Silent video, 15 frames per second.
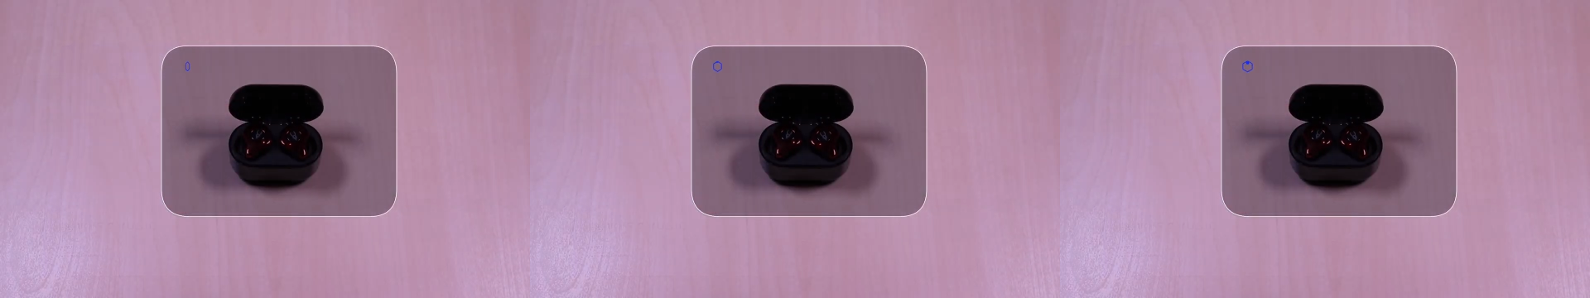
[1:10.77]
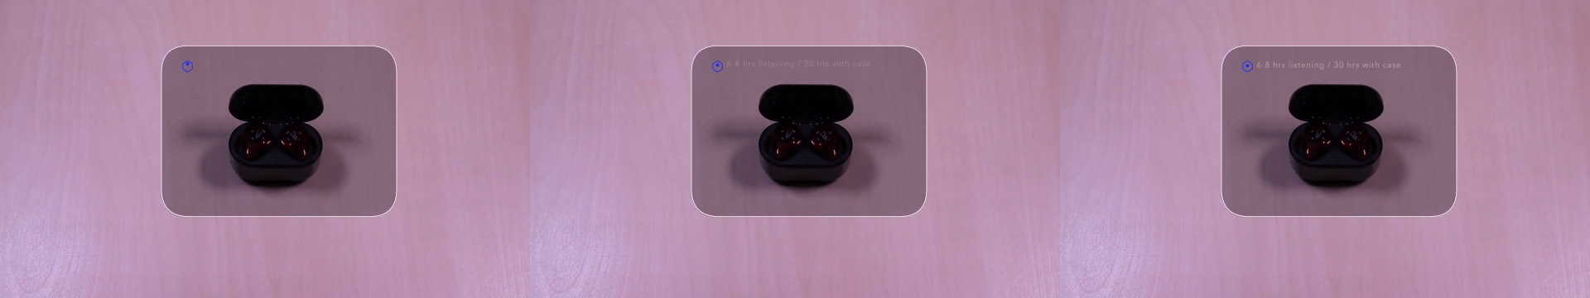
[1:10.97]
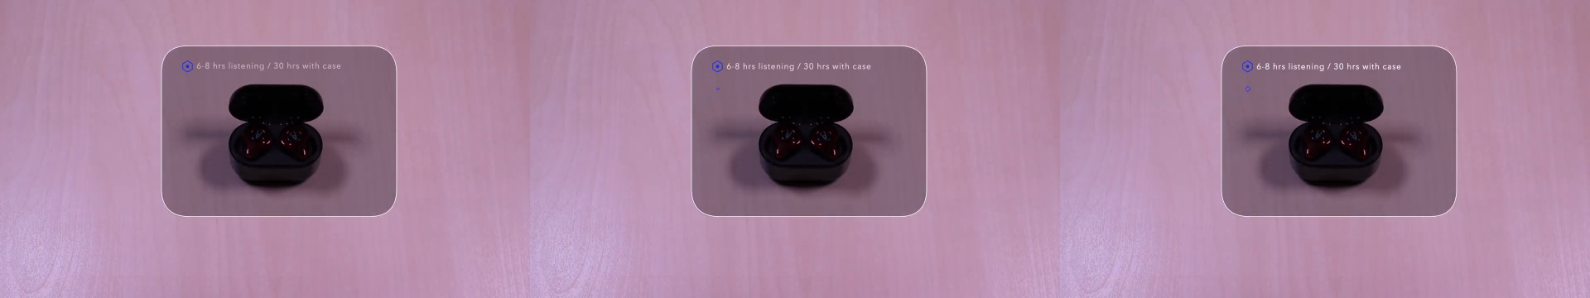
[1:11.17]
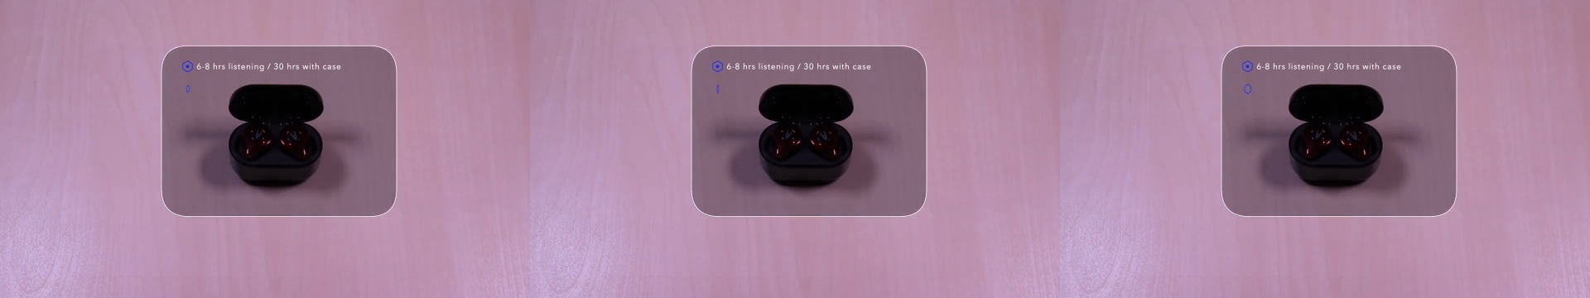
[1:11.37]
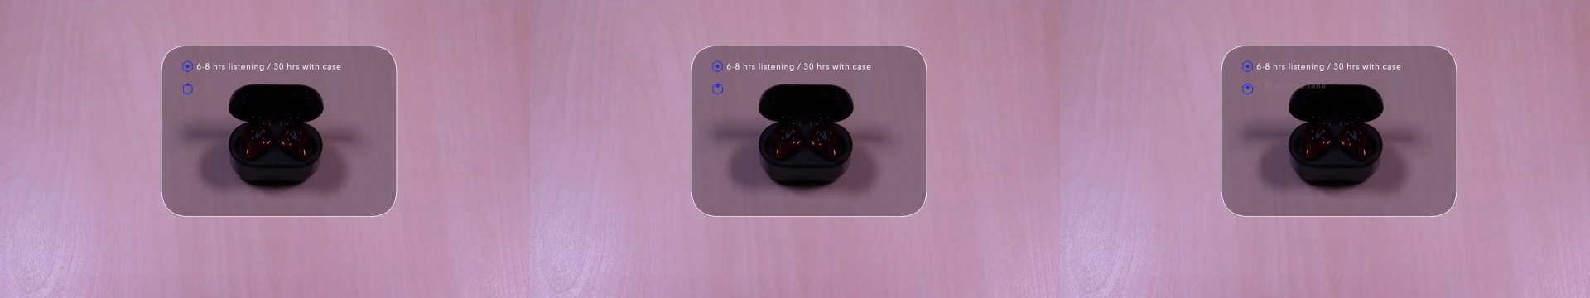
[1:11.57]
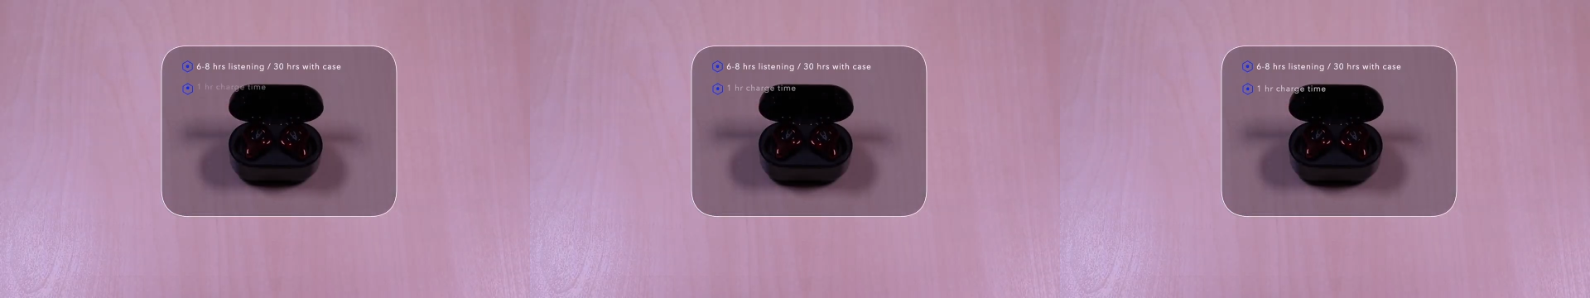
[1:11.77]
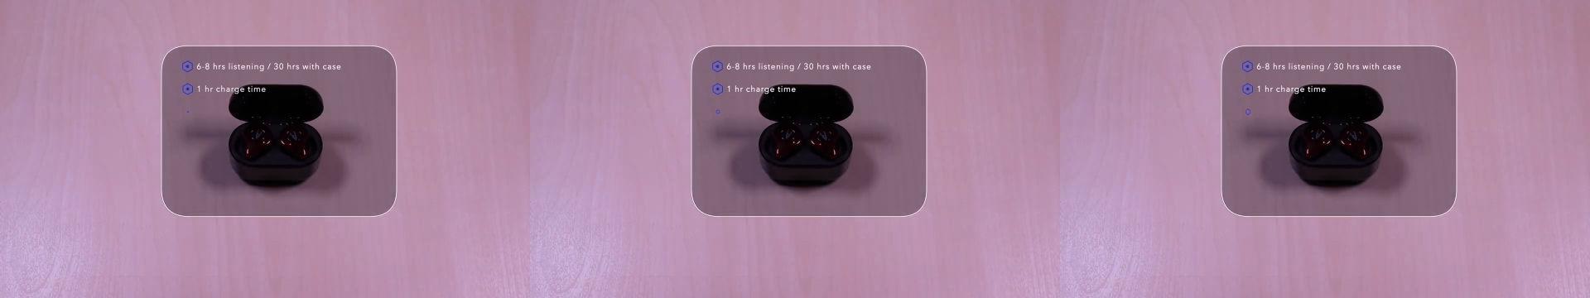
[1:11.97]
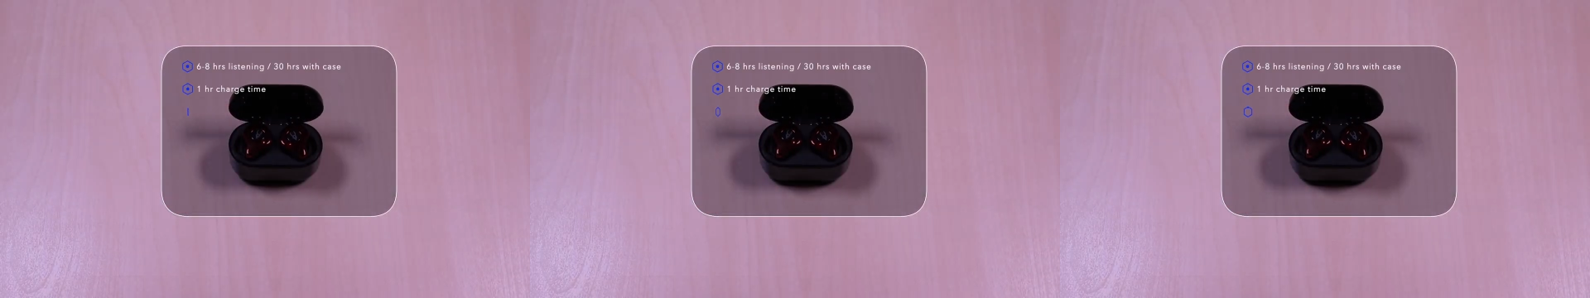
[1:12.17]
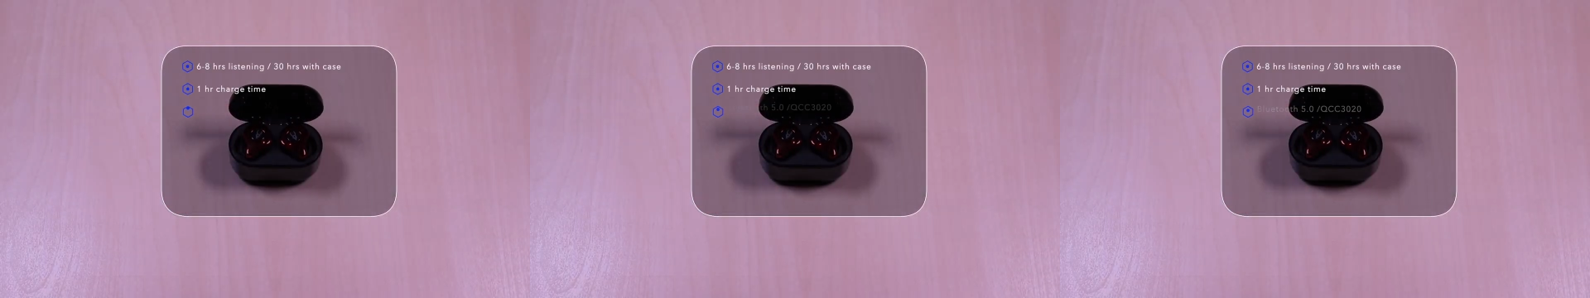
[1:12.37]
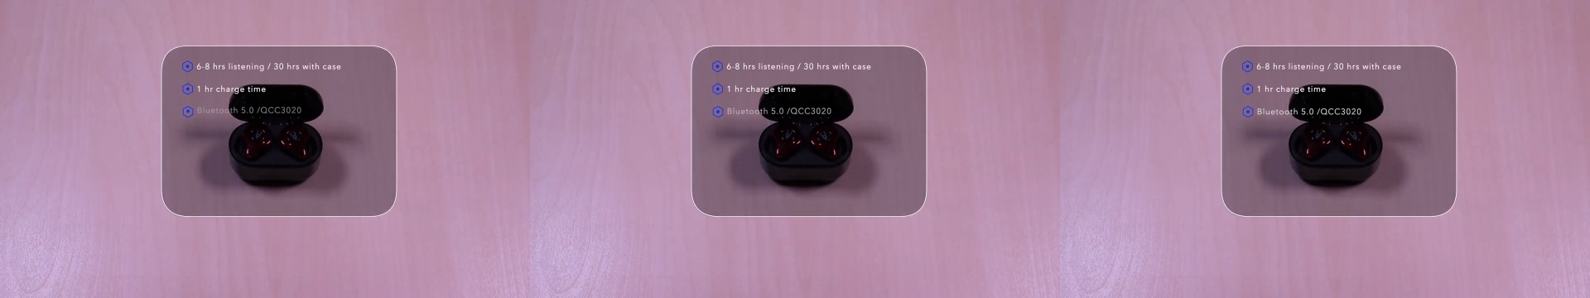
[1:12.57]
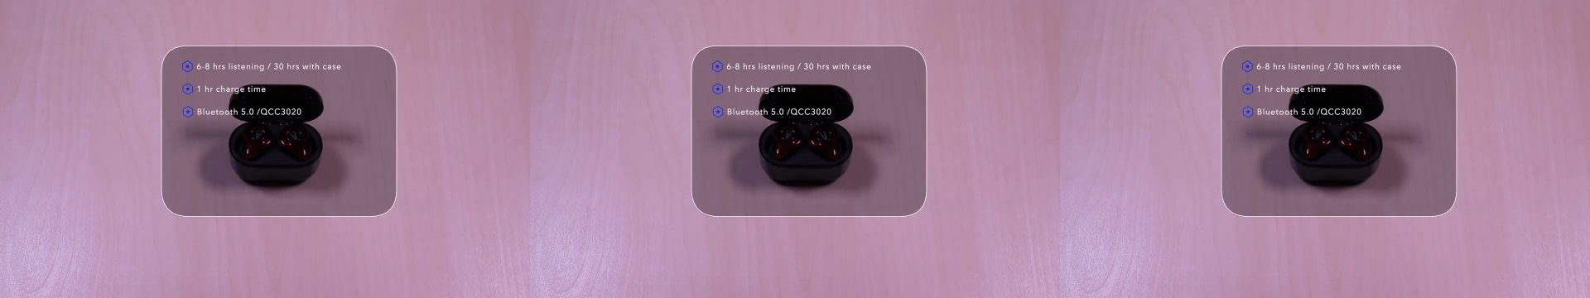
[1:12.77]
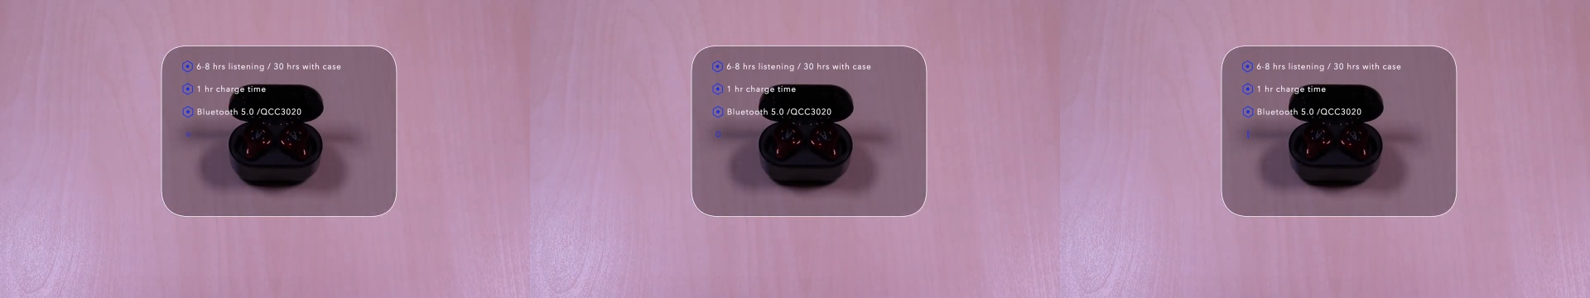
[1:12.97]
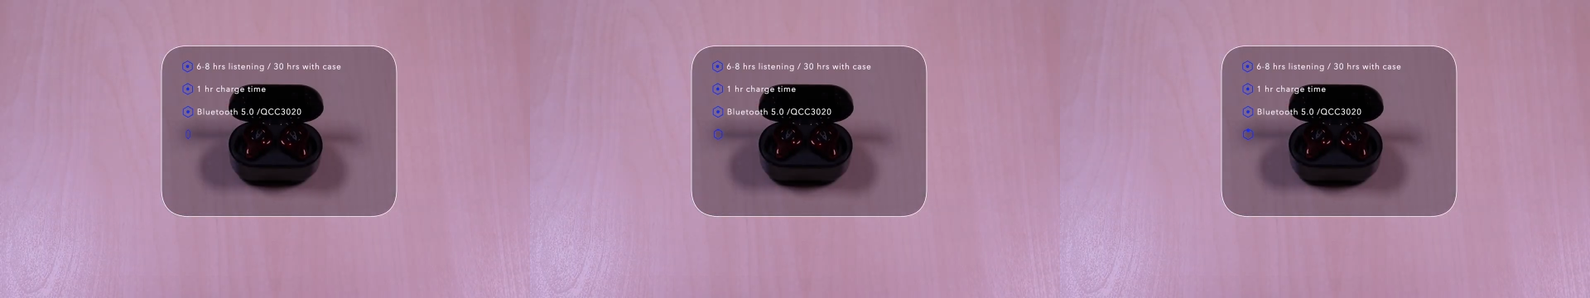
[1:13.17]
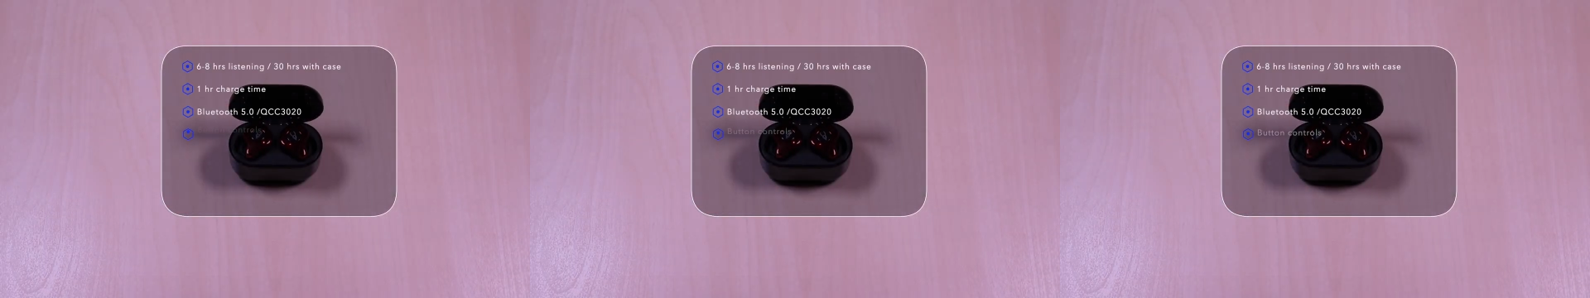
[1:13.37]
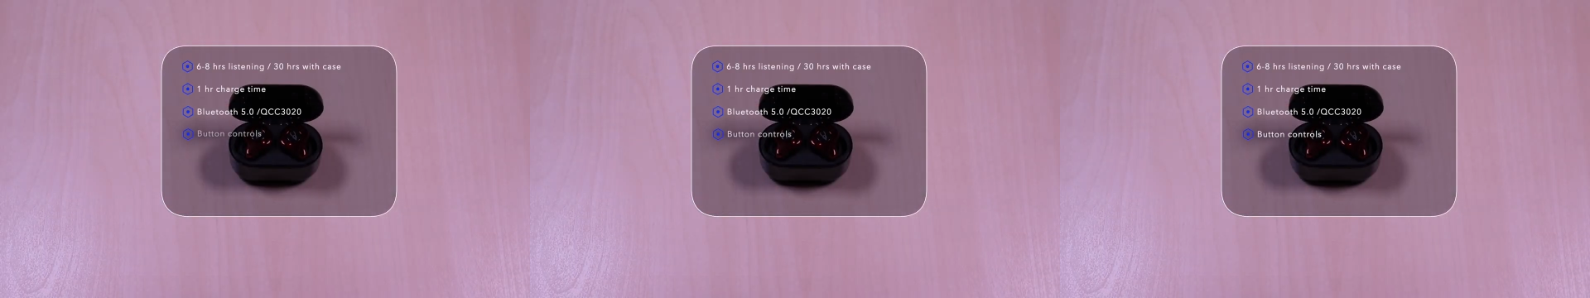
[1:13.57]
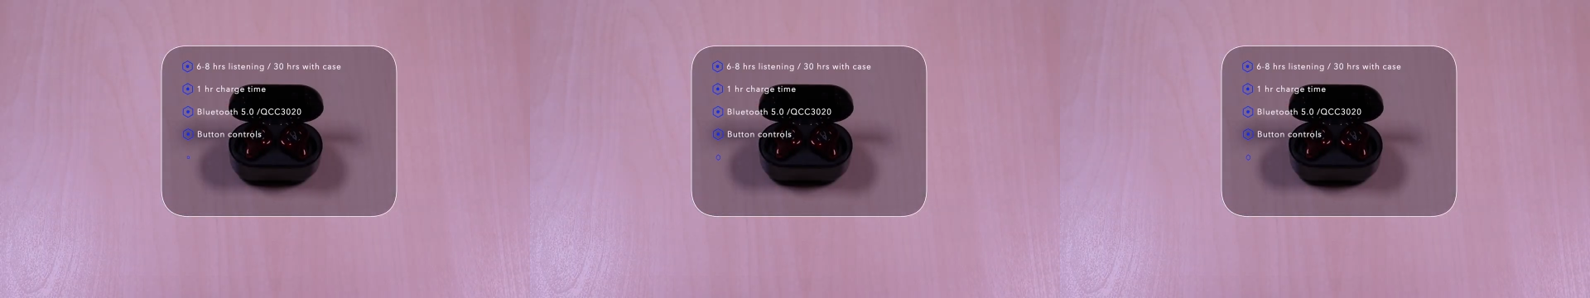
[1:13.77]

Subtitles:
Nobody's mouth can be seen.